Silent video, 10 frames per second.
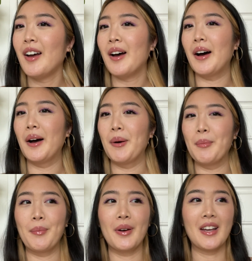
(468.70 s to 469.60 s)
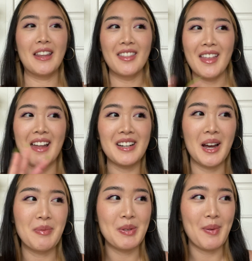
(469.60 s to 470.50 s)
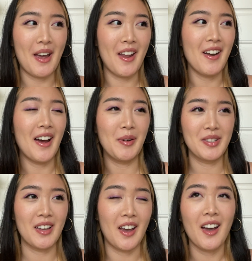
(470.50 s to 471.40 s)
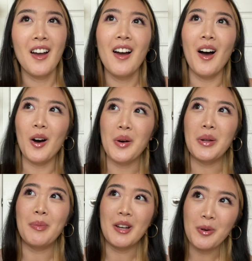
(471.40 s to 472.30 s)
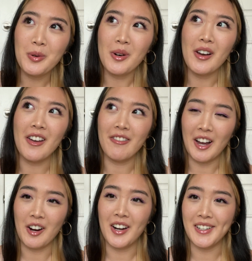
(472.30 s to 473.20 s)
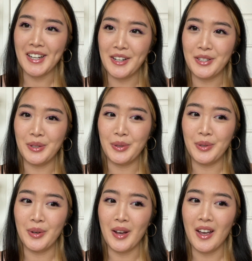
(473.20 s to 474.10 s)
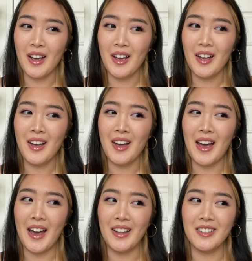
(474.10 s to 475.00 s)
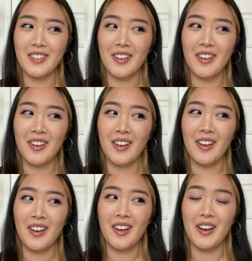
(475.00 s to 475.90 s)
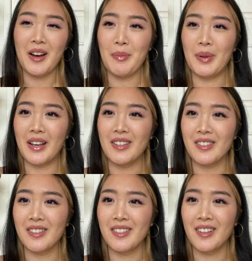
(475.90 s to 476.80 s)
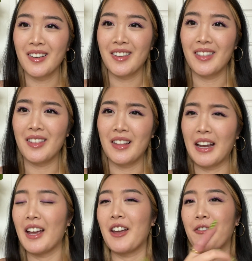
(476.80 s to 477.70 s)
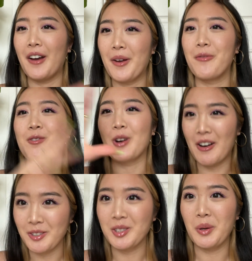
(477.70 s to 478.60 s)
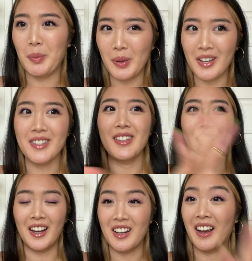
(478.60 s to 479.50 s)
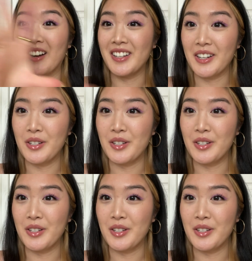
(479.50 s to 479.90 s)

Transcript: But in that time span, I was like, oh, it'd be cool if I got a tattoo at a place, like if I travel to a place, I can get a tattoo